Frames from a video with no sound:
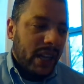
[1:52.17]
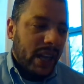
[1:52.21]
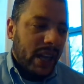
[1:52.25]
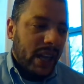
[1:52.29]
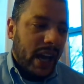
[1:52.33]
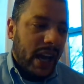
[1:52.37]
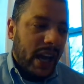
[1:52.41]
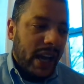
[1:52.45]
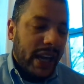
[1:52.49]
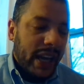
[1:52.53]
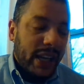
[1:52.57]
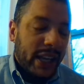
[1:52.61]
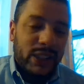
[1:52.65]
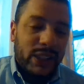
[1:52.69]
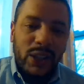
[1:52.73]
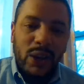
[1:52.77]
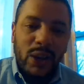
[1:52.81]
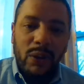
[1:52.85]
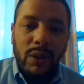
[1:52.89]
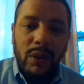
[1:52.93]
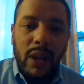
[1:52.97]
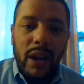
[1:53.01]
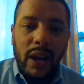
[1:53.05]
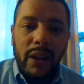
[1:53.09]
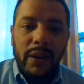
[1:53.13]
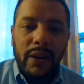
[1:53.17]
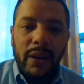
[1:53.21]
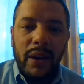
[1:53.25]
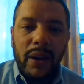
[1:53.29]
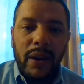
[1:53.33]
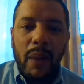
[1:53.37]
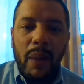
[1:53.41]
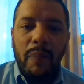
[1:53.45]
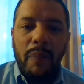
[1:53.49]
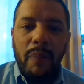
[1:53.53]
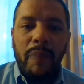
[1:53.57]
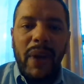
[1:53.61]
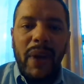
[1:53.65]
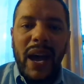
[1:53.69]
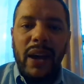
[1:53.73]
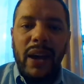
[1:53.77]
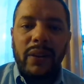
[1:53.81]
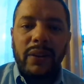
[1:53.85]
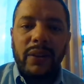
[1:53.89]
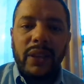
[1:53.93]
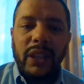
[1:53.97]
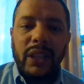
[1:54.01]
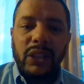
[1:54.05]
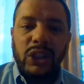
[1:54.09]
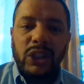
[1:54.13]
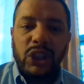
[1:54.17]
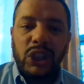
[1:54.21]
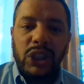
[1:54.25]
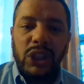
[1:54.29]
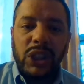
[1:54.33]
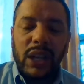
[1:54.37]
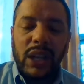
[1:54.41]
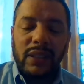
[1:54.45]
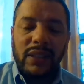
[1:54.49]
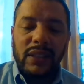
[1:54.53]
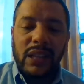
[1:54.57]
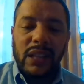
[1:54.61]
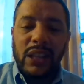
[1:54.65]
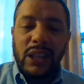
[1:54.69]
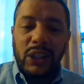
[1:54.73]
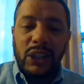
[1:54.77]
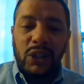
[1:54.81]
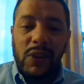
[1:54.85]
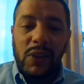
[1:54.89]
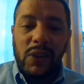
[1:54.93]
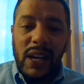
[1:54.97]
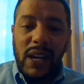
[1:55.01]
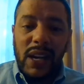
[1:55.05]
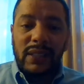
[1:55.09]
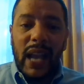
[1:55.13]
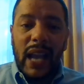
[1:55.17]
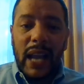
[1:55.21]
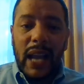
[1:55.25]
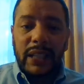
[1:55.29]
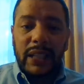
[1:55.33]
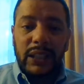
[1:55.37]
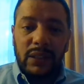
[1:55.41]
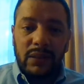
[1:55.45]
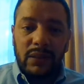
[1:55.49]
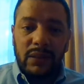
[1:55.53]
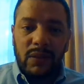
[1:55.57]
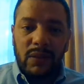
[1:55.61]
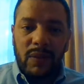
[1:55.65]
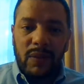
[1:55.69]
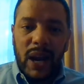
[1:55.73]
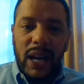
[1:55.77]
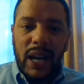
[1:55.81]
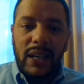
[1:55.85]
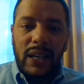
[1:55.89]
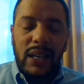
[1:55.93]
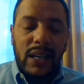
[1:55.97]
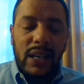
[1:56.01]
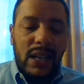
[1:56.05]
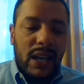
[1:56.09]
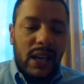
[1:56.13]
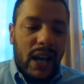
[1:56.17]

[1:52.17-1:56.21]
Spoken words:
It's no longer about just the transaction, right?